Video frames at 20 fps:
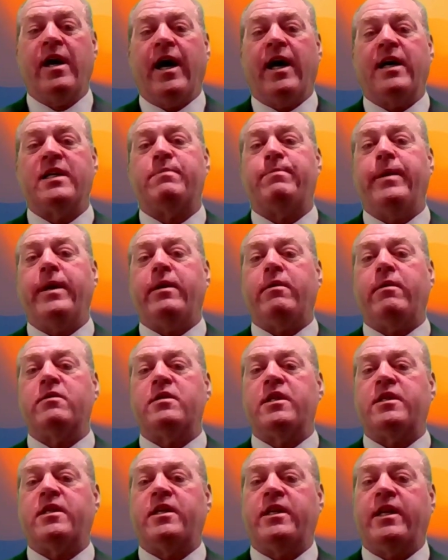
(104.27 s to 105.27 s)
As speakers
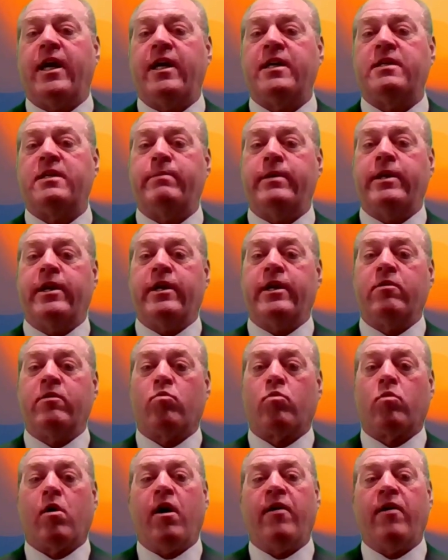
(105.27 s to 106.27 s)
at today's meeting
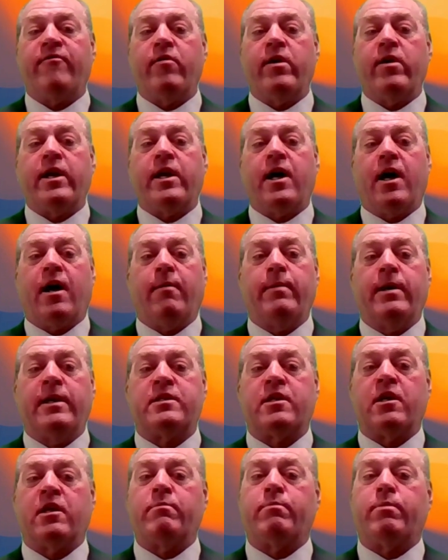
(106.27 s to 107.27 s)
were offering
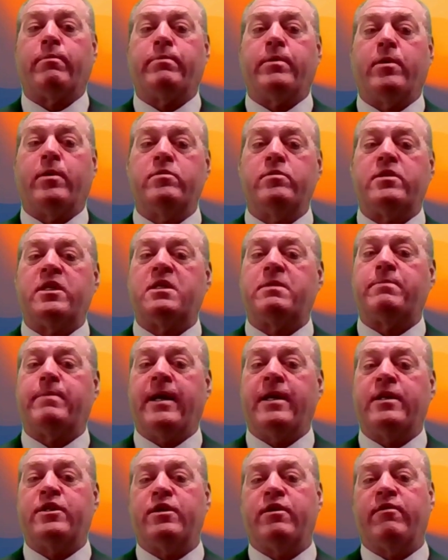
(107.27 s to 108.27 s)
comments on the proposed
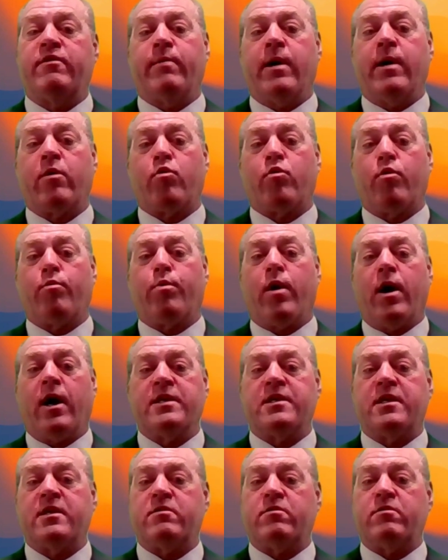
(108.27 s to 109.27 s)
expansion of
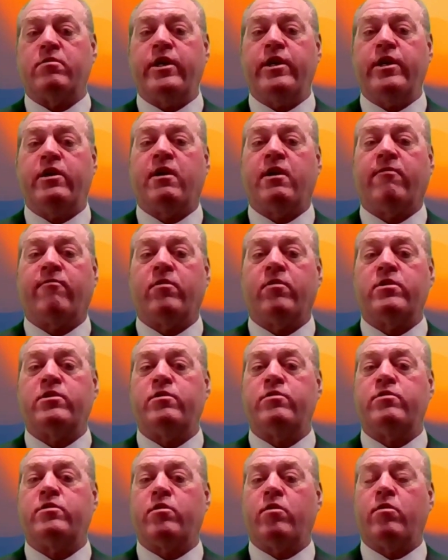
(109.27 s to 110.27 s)
microprocessor knee
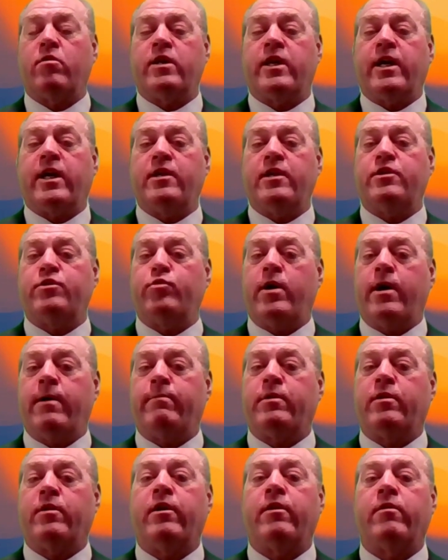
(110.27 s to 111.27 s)
coverage to certain K2
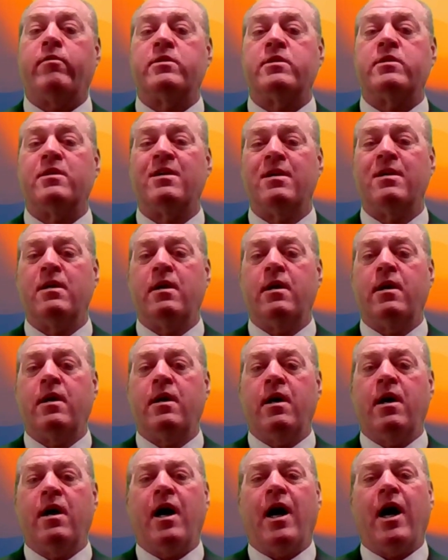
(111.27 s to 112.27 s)
ambulators,
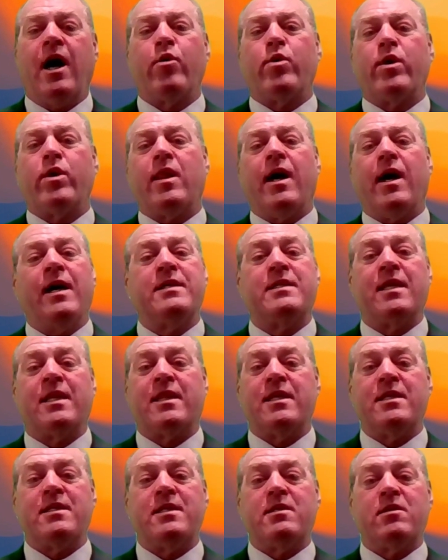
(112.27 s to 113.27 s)
I realized
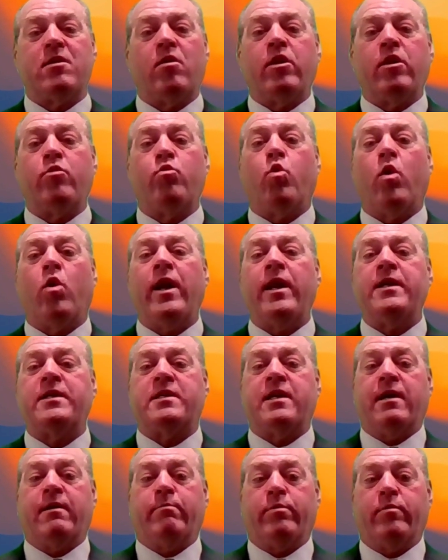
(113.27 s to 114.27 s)
that this is only one
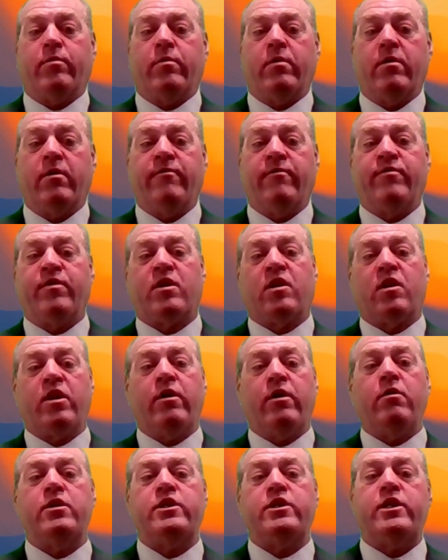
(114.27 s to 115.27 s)
example of the
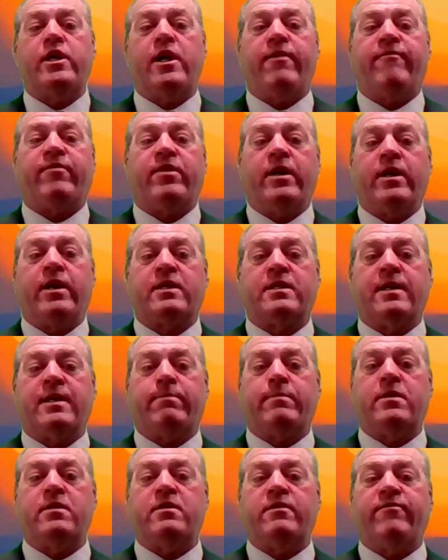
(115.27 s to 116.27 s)
clear shift in
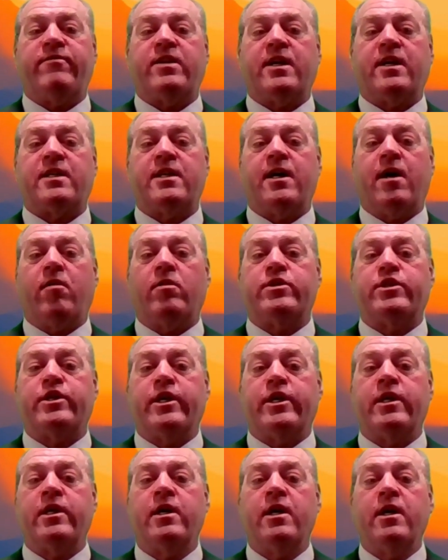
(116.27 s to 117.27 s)
acceptance of
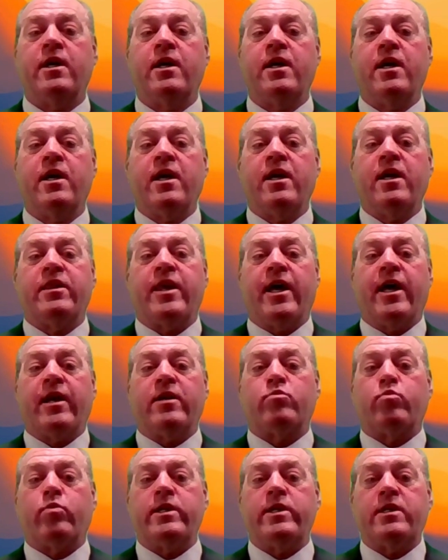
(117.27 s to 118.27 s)
technology that
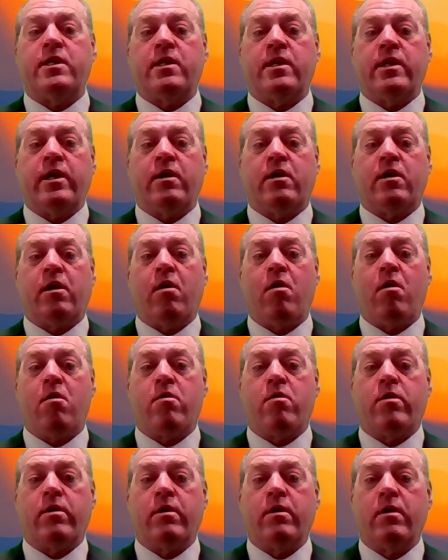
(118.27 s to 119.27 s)
has recently
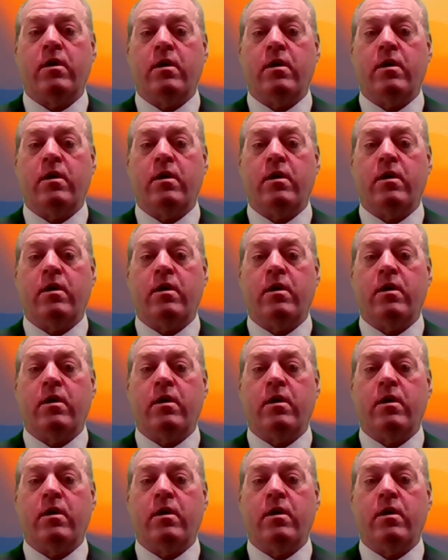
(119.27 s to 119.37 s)
occurred.